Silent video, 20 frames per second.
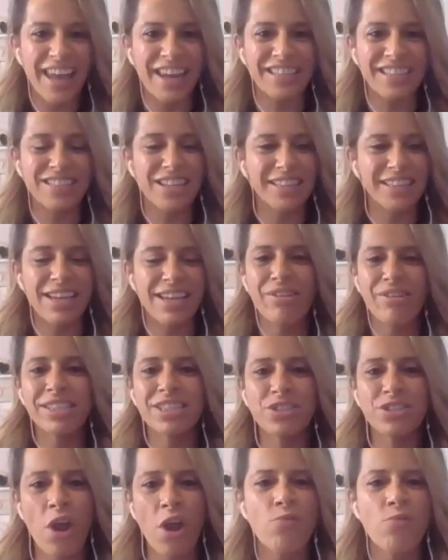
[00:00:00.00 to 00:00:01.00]
And it's like, there is
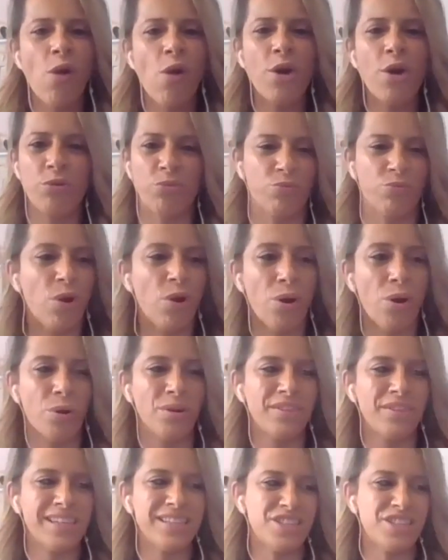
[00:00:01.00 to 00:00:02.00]
no right or wrong.
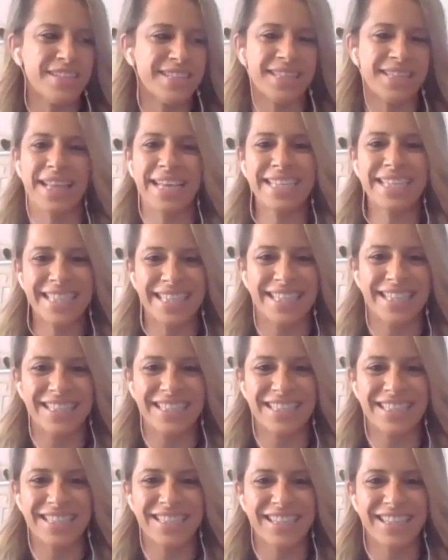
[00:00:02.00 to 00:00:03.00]
There's just
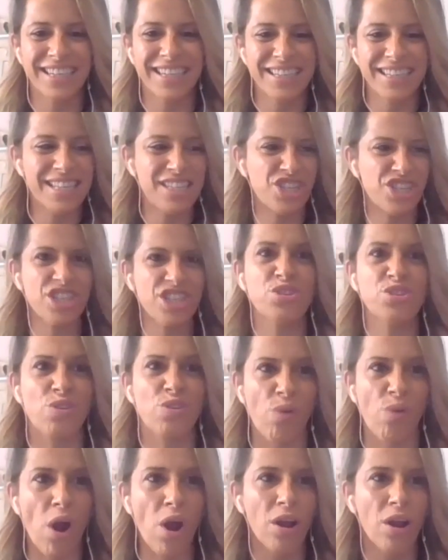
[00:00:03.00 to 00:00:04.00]
lessons. It's just
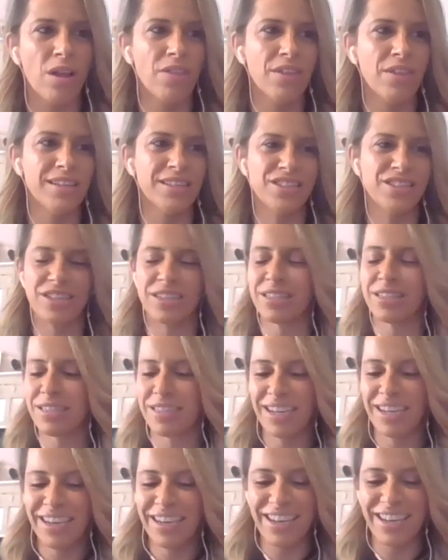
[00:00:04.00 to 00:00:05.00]
growth. It's just,
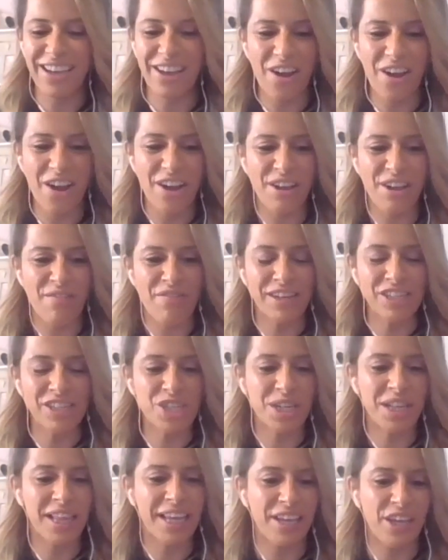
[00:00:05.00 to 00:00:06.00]
you know,
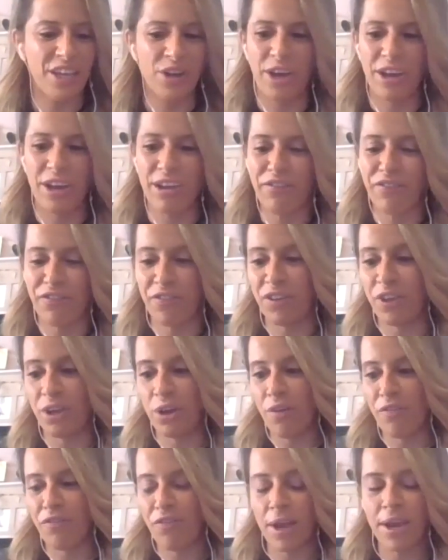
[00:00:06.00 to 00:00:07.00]
eventually you're going to, you
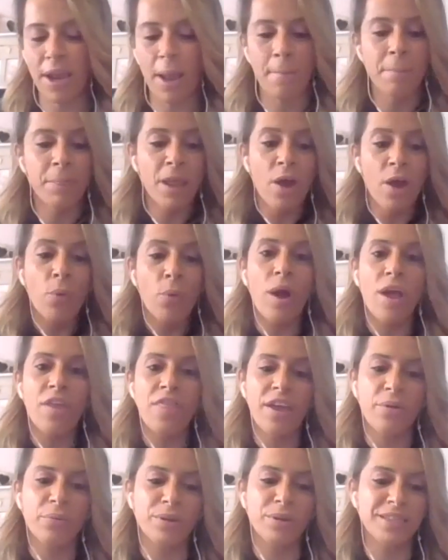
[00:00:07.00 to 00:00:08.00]
know, find out whether
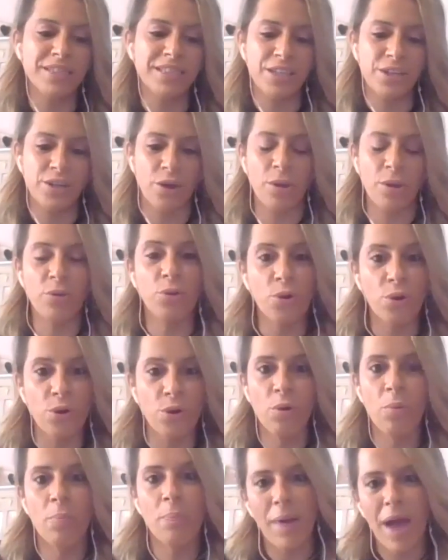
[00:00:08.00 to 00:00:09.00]
it was, you know, good
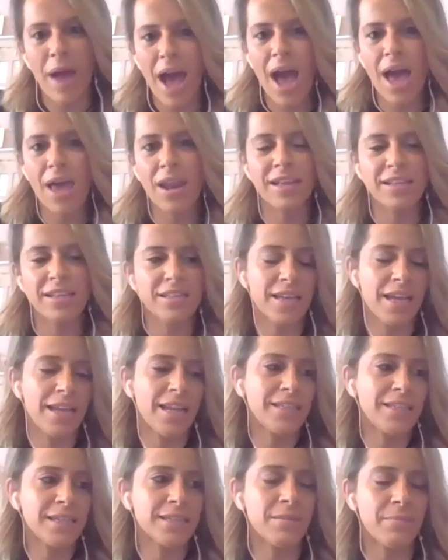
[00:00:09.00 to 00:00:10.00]
or bad. And
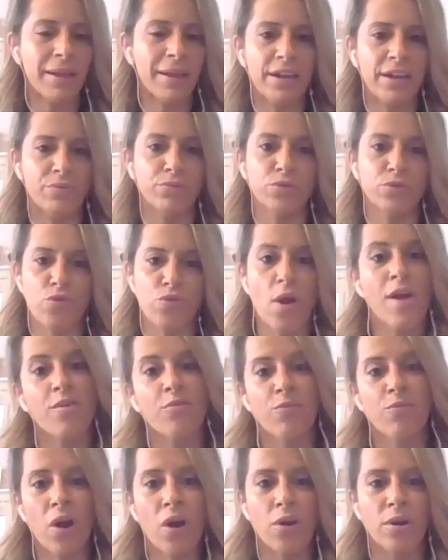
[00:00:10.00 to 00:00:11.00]
it doesn't mean it was right or
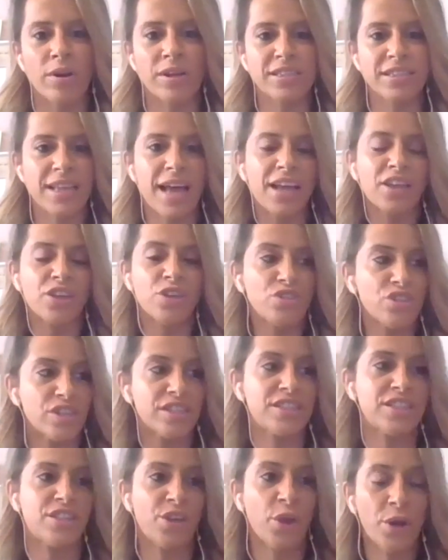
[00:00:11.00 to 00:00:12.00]
wrong. It's that
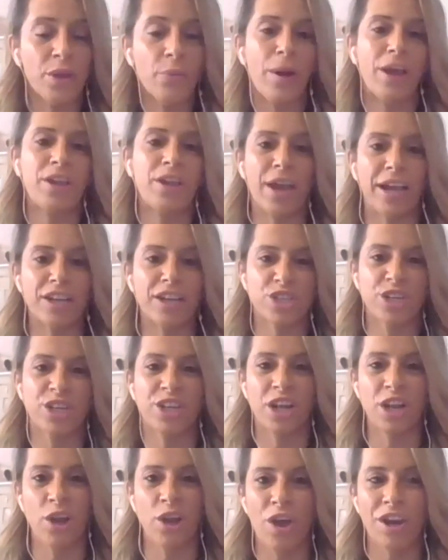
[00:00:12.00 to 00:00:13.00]
it's the only way you're actually going
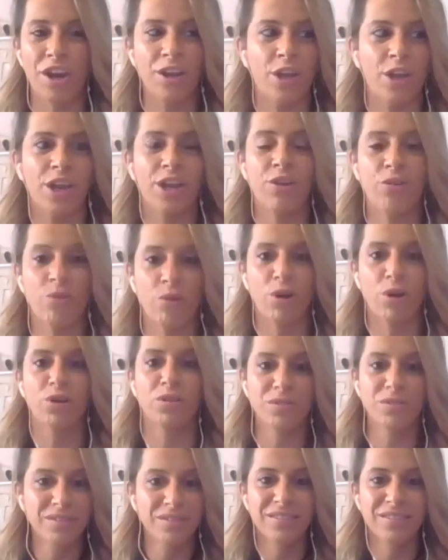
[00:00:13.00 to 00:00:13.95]
to learn and going to grow.